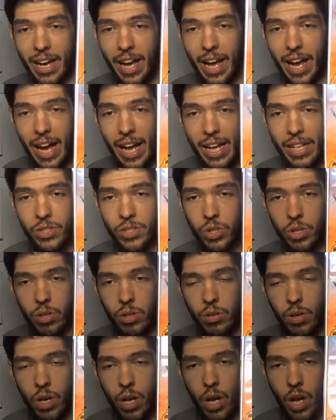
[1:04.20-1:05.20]

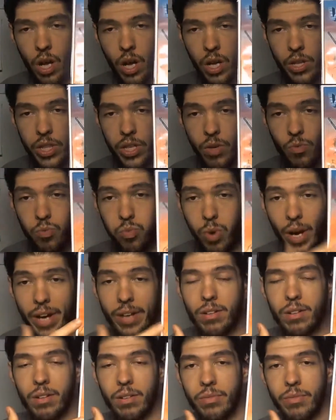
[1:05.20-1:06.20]
Hanzo, the
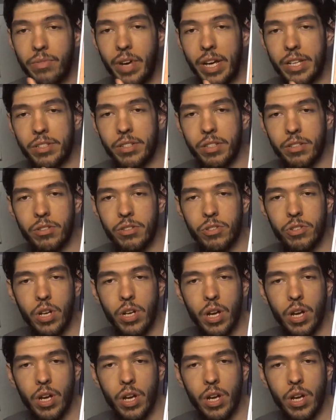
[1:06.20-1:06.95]
writer of Vestige,